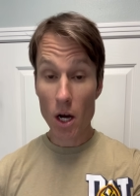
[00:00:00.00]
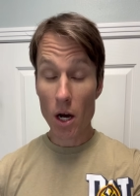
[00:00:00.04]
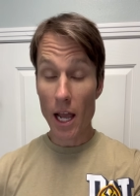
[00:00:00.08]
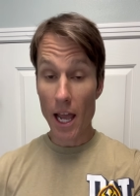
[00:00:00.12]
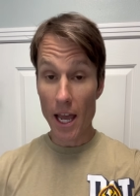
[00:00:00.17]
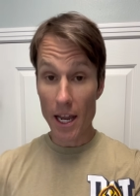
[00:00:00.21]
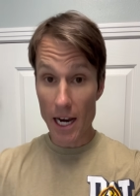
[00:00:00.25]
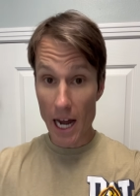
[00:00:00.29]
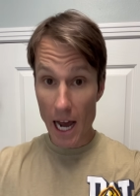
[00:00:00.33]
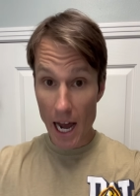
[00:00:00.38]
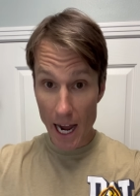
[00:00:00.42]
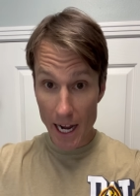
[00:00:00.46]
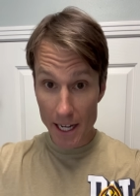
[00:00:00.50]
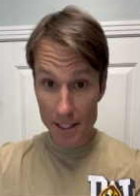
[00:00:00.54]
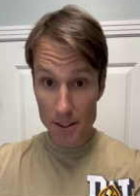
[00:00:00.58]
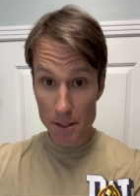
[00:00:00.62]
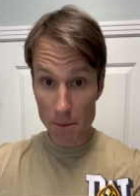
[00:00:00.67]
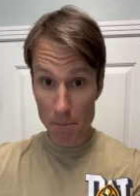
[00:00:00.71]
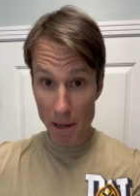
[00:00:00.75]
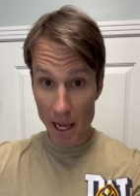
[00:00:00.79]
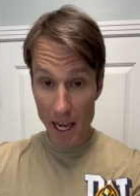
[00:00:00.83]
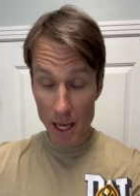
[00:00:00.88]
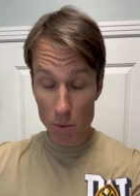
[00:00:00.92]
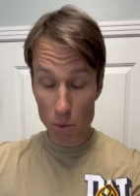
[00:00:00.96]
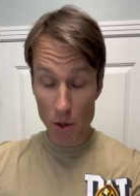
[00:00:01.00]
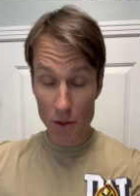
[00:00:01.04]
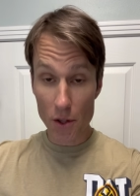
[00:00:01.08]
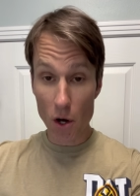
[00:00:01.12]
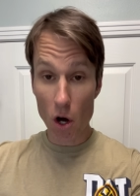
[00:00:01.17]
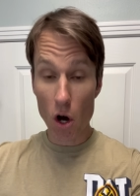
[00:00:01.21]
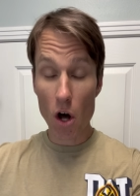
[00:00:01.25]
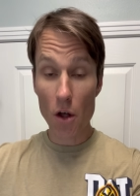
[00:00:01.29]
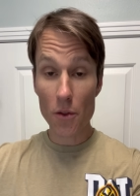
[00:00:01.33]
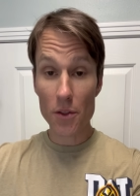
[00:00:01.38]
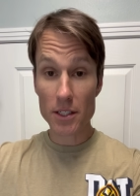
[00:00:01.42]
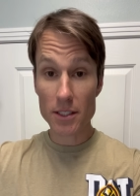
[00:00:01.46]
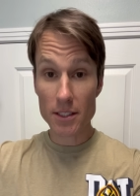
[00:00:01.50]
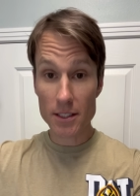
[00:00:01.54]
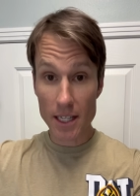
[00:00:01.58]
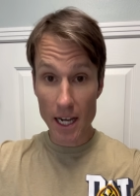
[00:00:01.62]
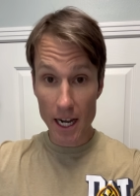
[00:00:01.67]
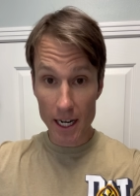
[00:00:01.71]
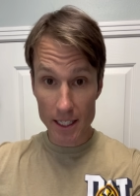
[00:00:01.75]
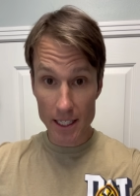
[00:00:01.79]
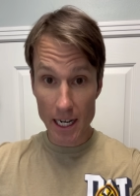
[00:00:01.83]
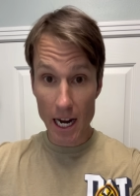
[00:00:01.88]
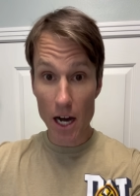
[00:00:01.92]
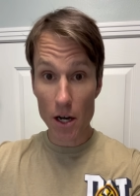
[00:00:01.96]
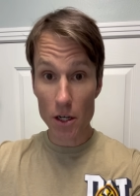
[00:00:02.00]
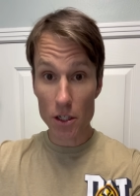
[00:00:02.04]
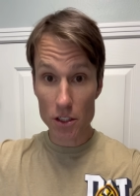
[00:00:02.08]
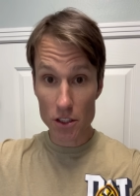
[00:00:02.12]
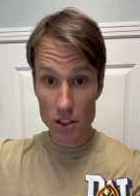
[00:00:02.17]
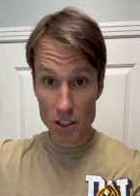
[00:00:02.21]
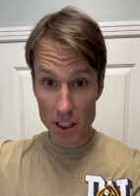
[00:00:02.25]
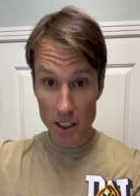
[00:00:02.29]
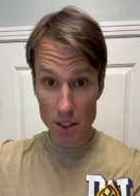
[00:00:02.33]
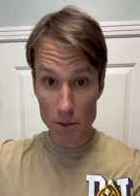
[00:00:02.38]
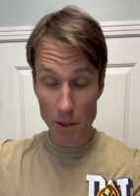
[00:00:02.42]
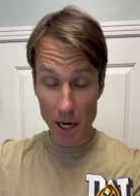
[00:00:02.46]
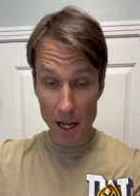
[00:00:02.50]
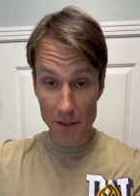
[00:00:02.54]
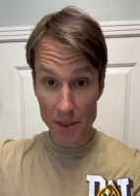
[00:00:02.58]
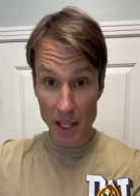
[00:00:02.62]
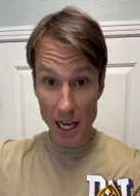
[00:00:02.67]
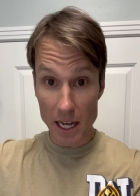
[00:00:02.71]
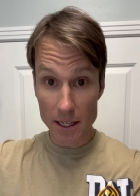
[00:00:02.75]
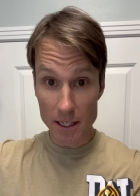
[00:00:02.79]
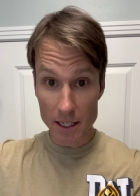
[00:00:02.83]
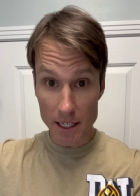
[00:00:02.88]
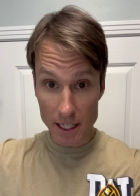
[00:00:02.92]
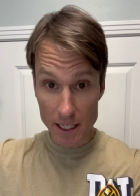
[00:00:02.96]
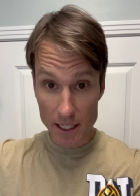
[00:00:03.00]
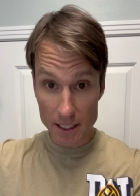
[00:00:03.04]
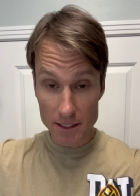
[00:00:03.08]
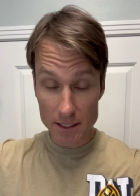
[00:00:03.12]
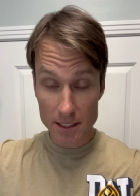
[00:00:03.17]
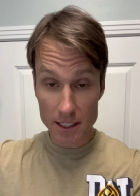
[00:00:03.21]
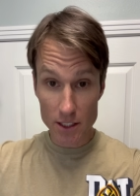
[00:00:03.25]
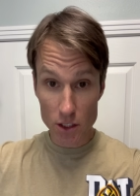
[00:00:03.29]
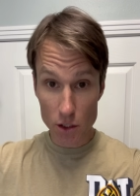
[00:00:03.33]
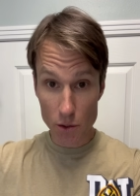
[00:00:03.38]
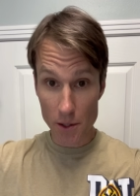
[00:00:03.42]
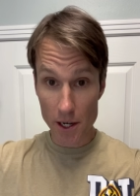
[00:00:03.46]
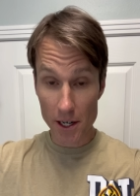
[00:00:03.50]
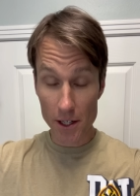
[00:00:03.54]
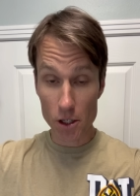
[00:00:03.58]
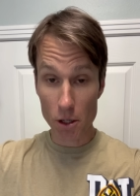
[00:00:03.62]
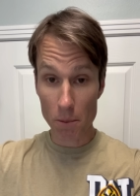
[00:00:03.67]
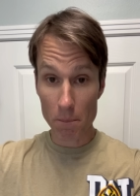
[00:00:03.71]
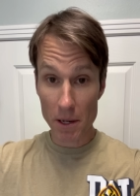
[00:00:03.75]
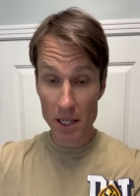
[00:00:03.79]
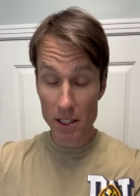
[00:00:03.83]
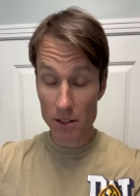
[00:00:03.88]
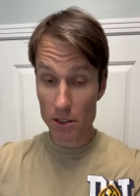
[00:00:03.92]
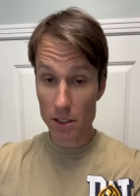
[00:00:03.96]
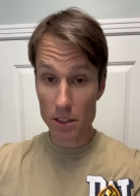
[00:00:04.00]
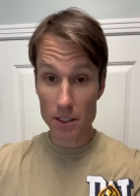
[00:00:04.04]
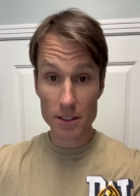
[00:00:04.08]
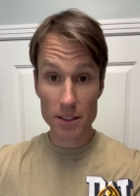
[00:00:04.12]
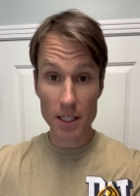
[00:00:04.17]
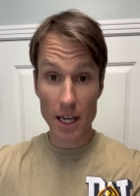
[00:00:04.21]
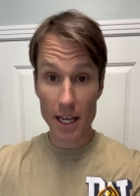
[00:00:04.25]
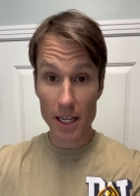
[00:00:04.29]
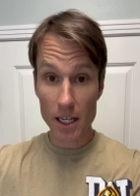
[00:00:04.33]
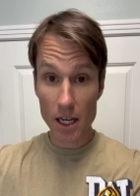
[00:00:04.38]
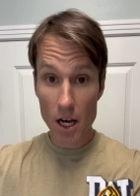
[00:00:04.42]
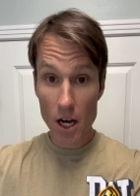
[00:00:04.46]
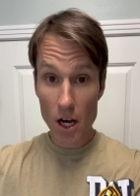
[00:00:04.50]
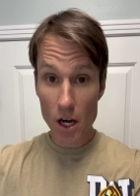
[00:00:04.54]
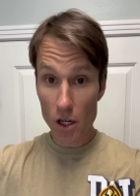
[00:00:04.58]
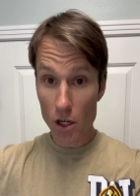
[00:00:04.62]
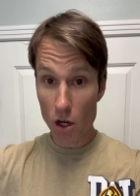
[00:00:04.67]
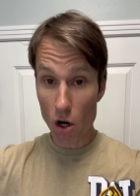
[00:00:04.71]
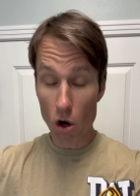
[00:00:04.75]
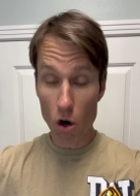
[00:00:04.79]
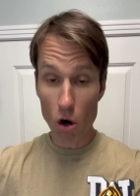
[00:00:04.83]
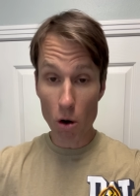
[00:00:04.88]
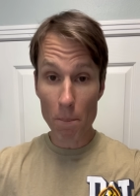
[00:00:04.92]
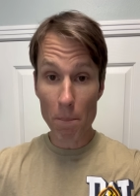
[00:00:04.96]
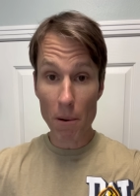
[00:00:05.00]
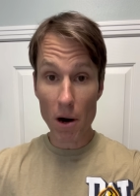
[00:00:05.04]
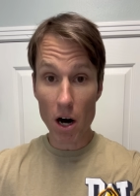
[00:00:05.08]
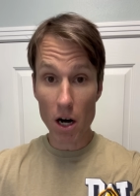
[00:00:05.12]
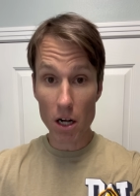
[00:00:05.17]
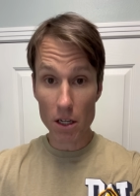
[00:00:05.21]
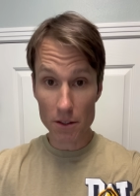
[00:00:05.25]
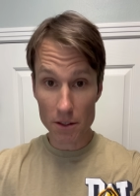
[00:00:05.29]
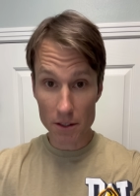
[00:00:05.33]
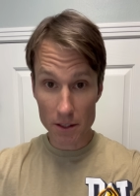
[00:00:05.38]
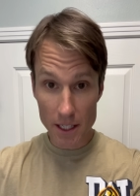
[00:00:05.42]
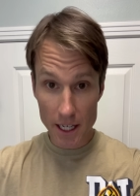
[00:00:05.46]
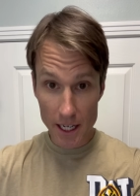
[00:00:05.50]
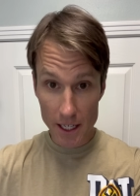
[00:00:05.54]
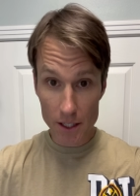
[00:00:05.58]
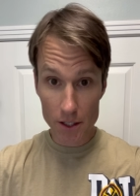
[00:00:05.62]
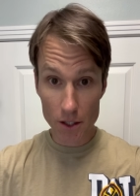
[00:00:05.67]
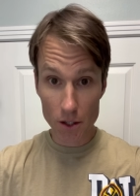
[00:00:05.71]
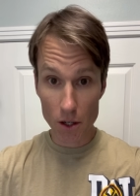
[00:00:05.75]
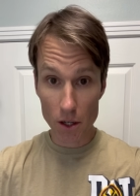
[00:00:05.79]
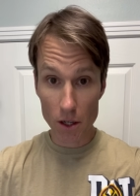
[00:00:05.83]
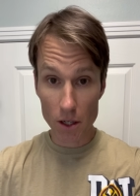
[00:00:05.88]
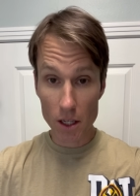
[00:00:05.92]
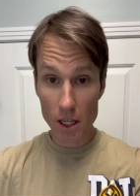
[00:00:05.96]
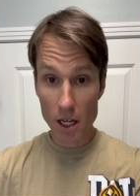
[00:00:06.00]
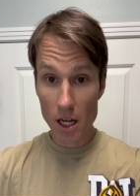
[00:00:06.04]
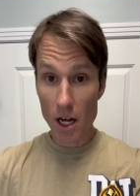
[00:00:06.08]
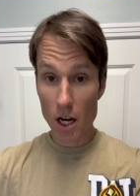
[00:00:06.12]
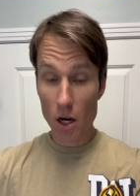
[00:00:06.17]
and high demand with all this technology, right, that needs these critical minerals like cobalt, nickel,